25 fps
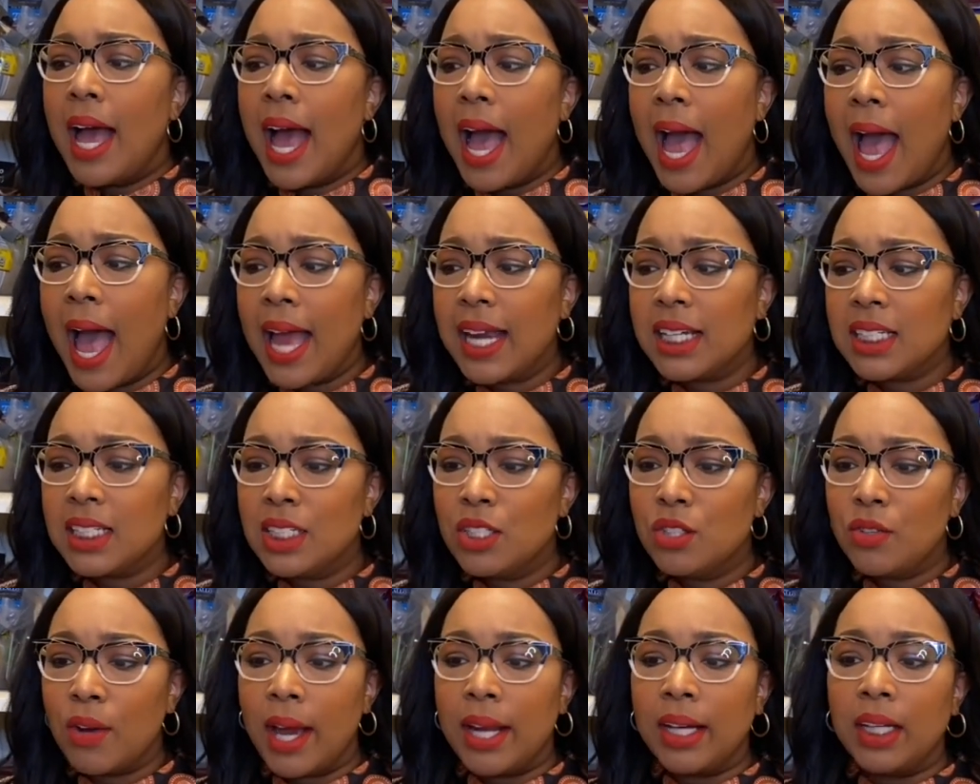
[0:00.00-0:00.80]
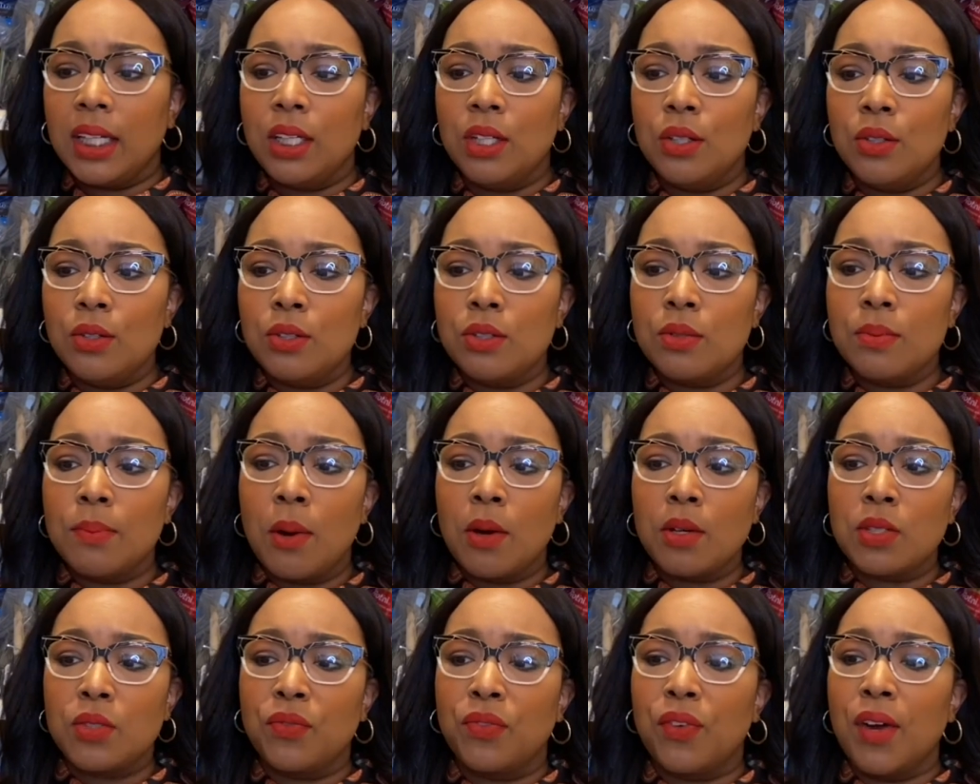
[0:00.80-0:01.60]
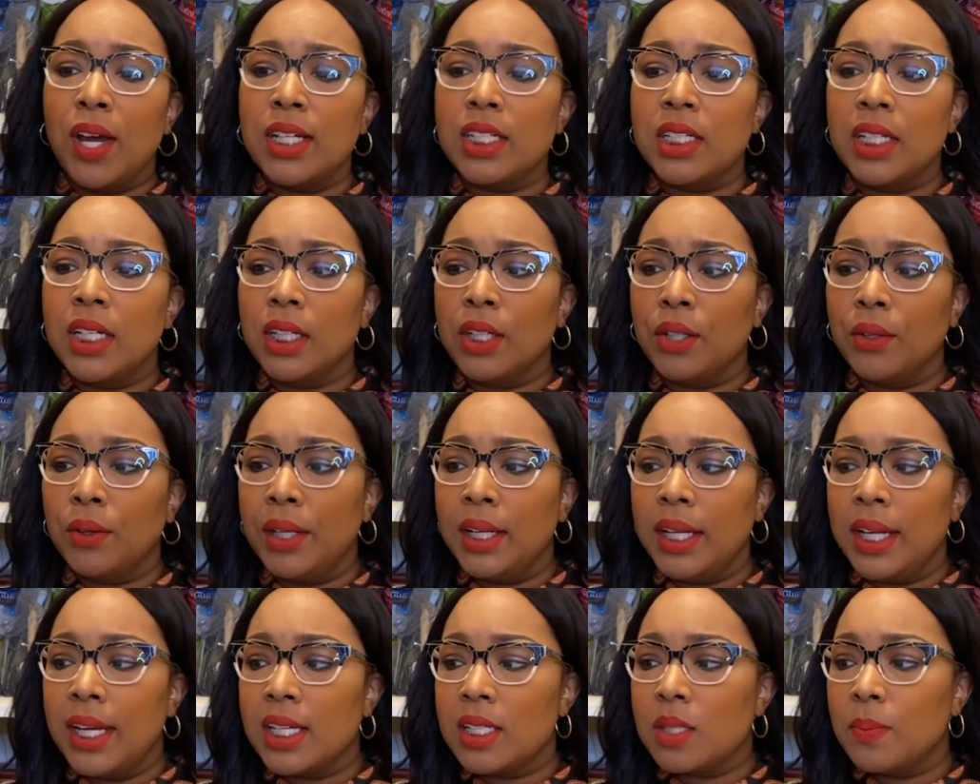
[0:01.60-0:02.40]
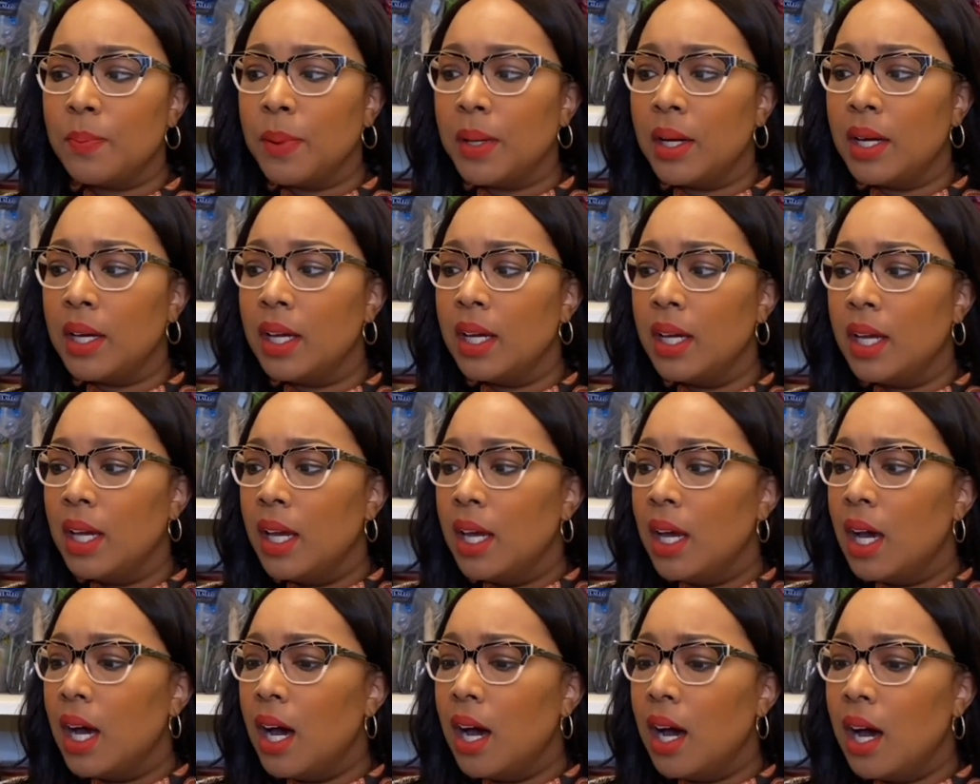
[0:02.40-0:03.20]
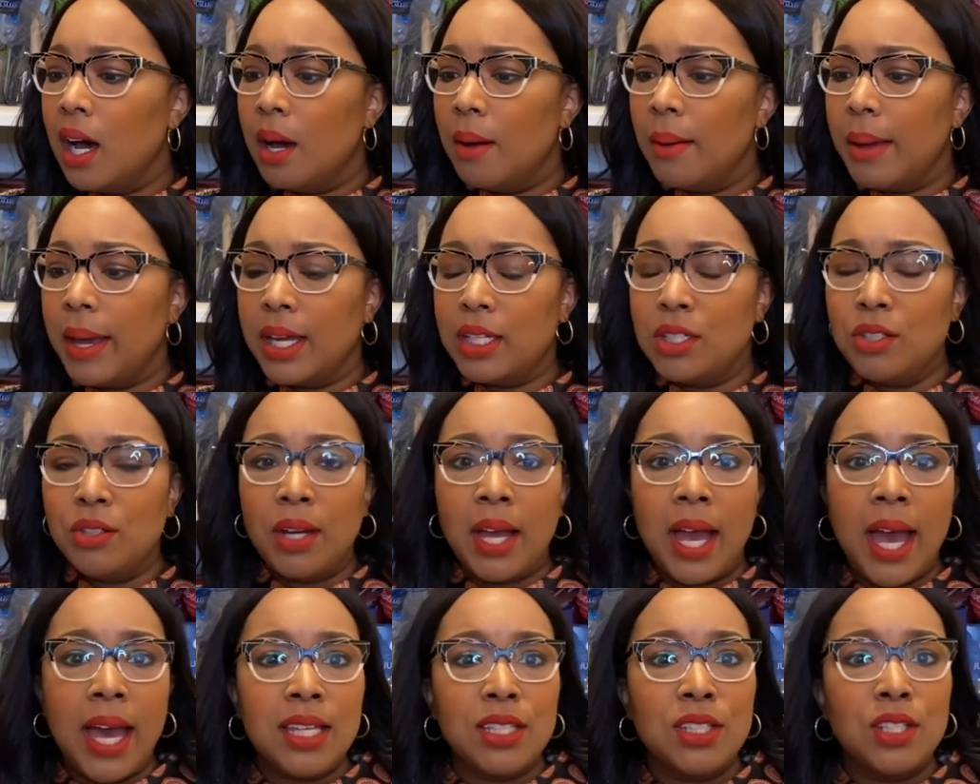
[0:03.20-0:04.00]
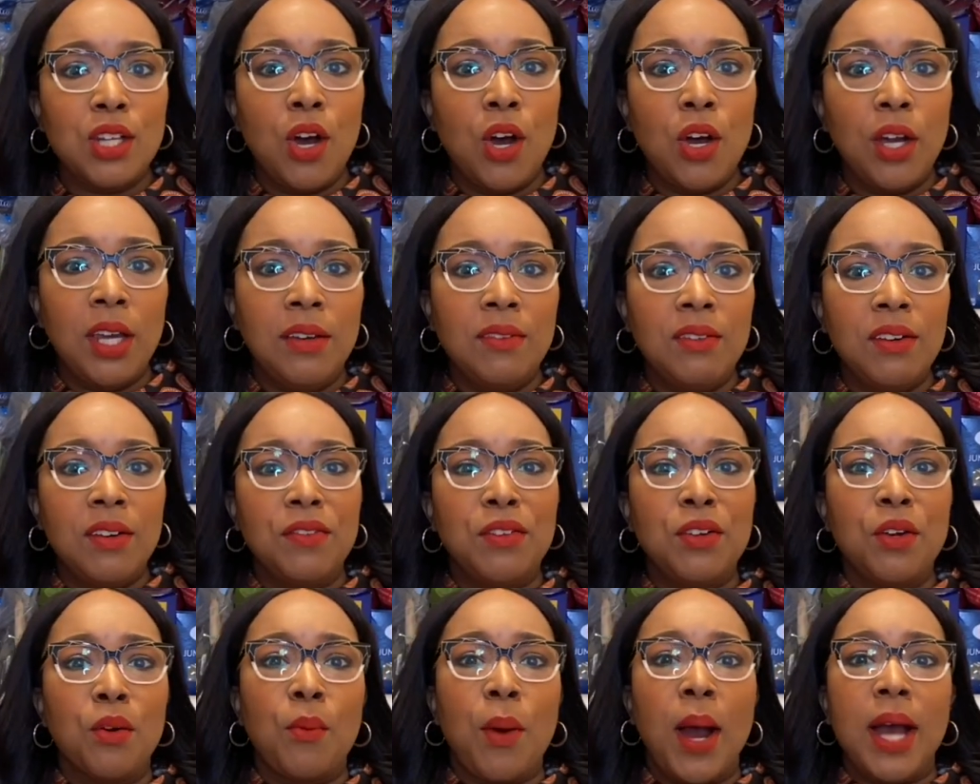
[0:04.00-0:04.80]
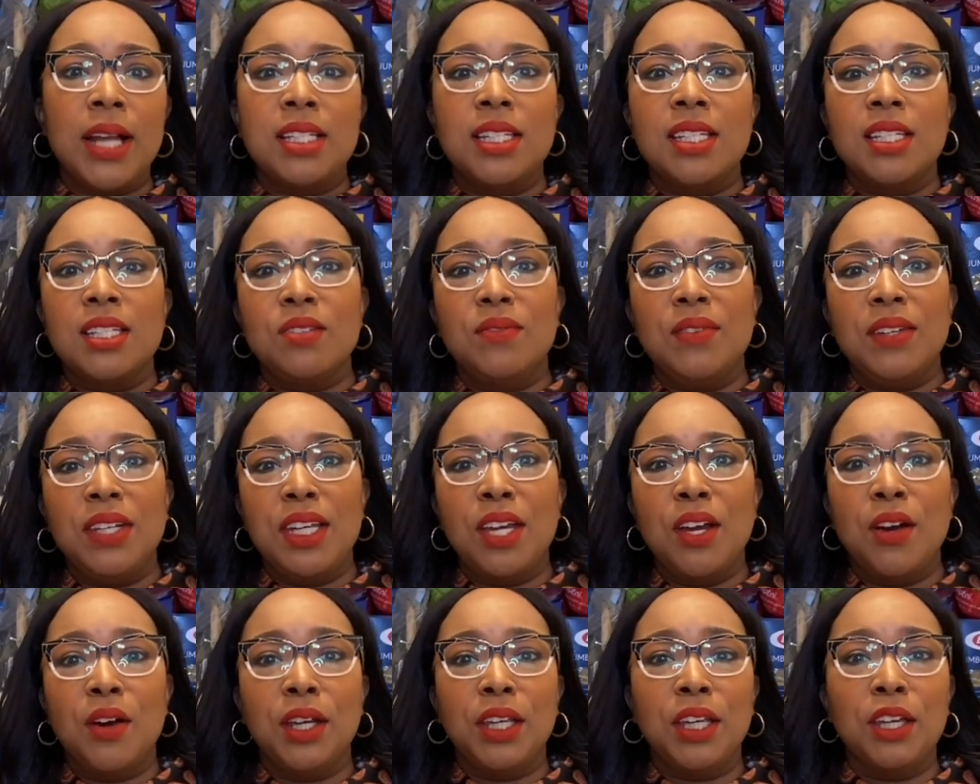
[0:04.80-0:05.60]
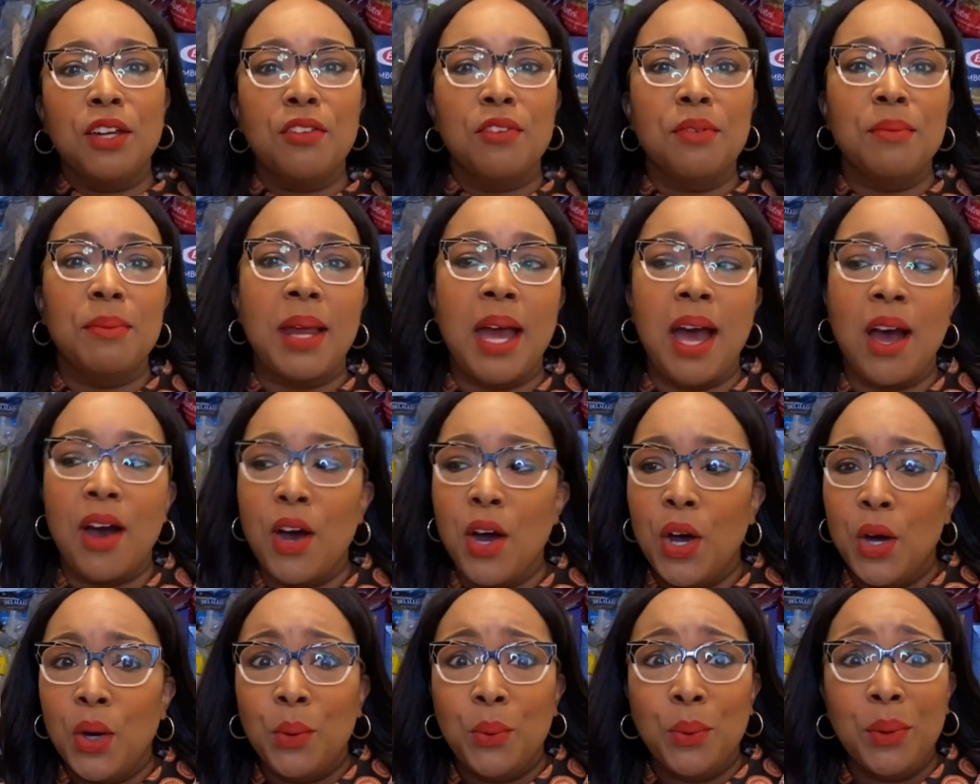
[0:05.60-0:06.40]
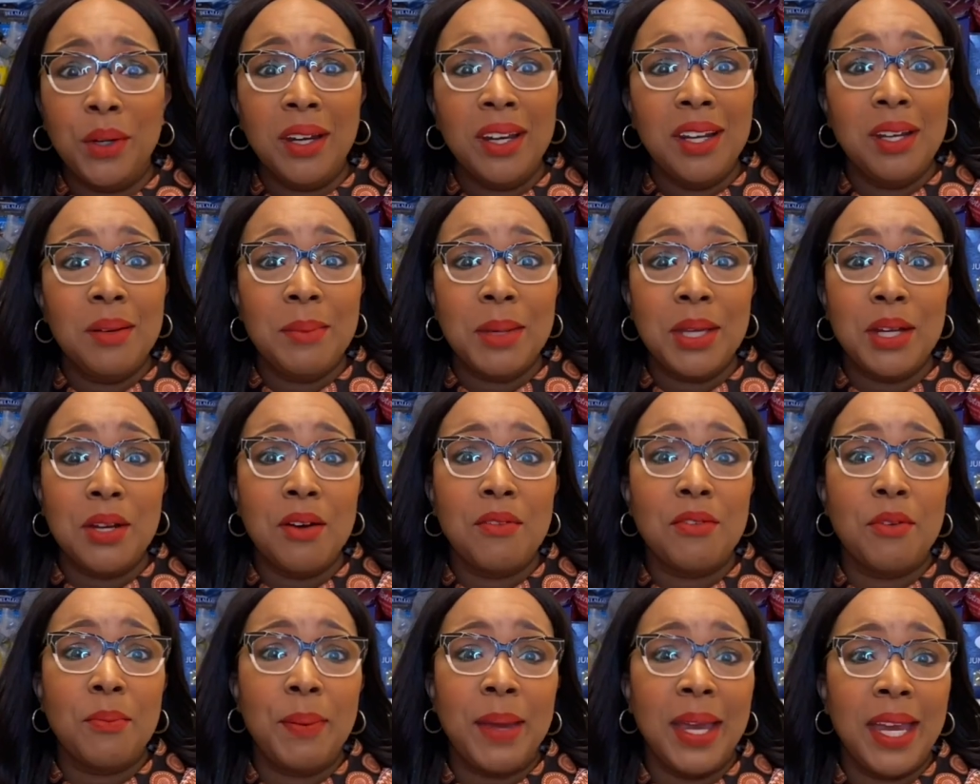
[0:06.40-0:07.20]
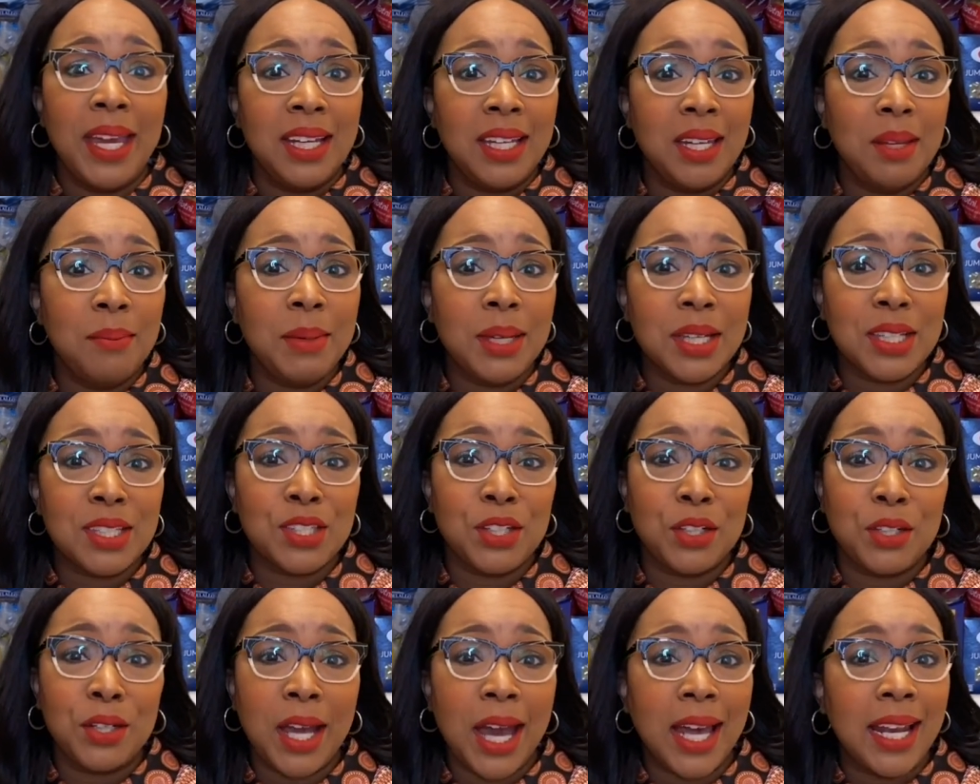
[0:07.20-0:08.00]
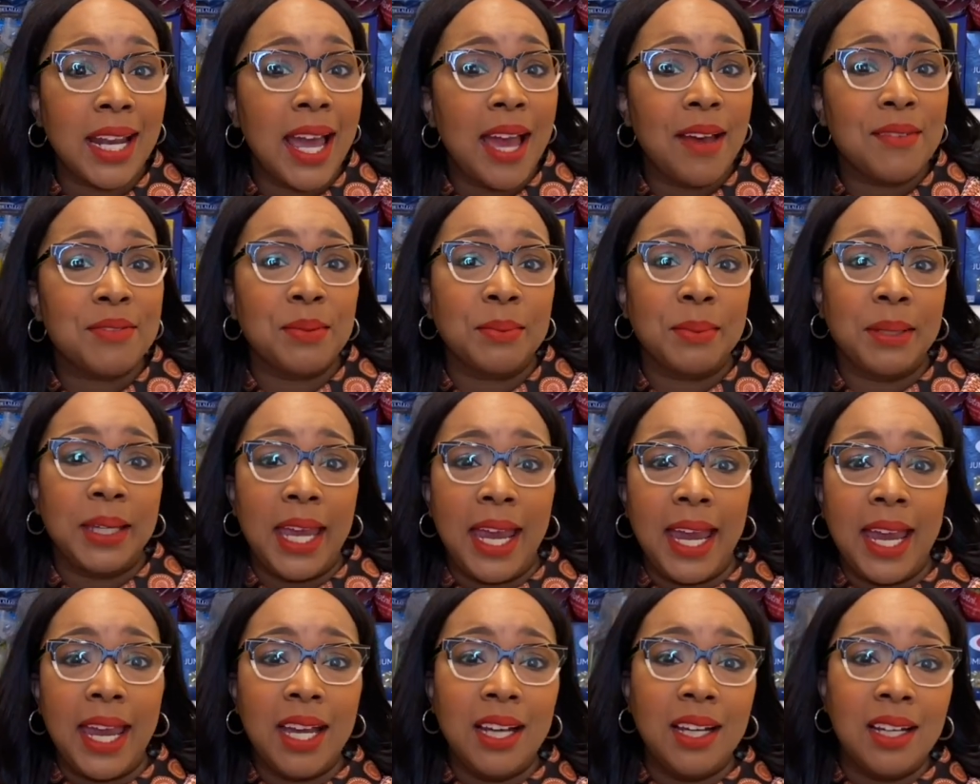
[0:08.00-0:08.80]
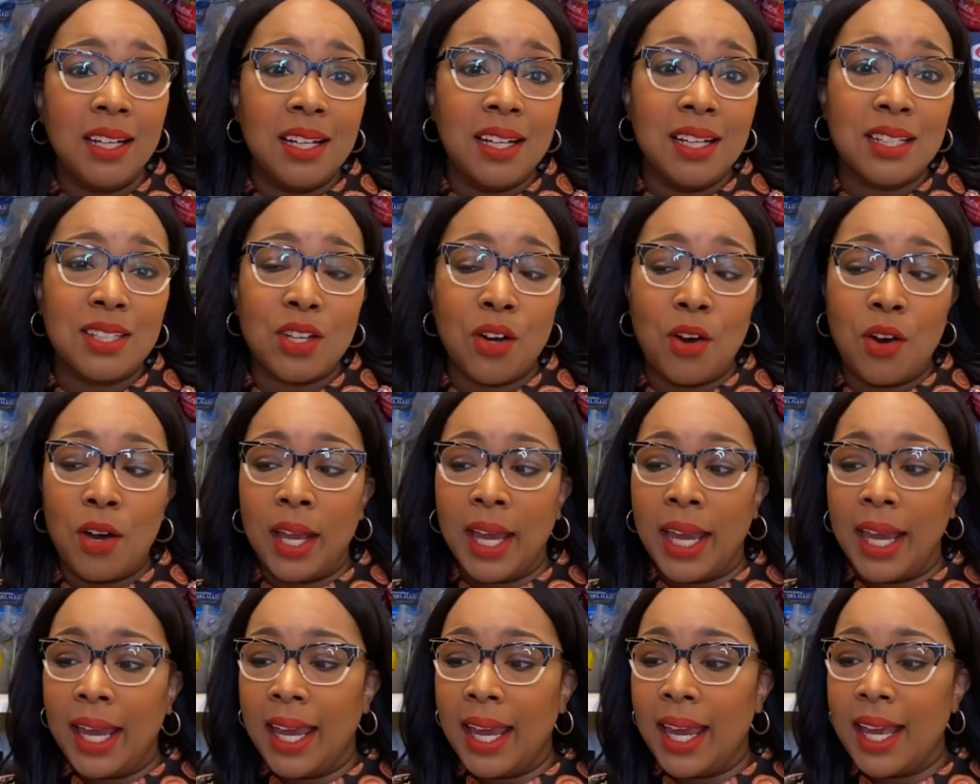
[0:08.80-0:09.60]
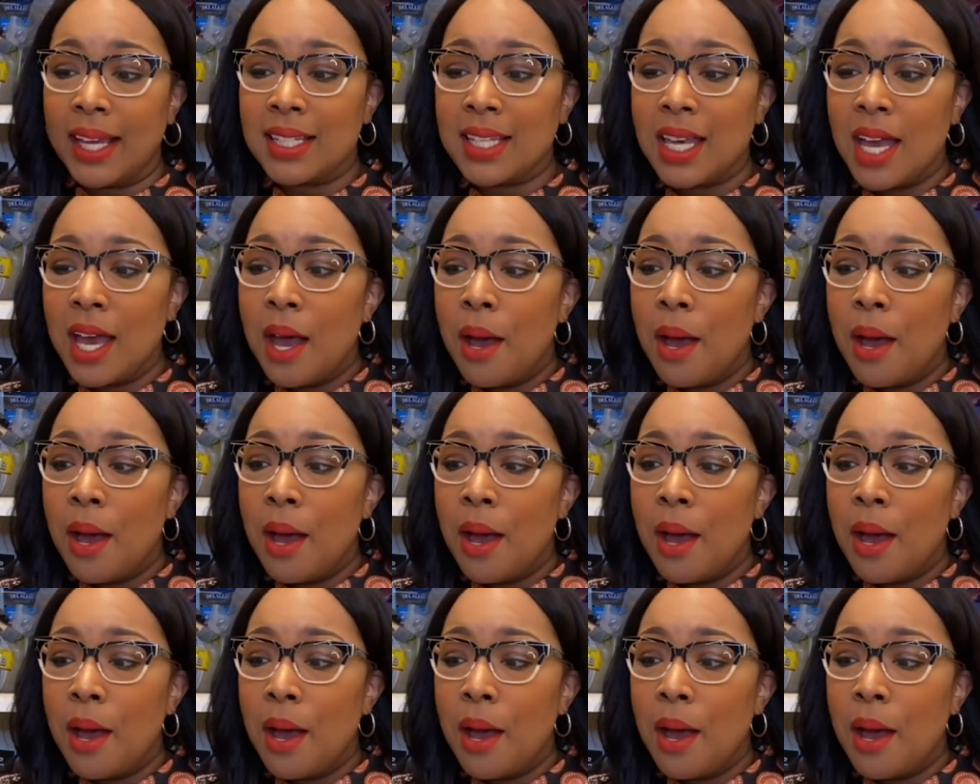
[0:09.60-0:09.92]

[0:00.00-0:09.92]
I actually try to use most fresh ingredients, but as you guys know, even if you're watching this video a year from now, we're in the middle of a pandemic, so you got to have some canned goods on hand.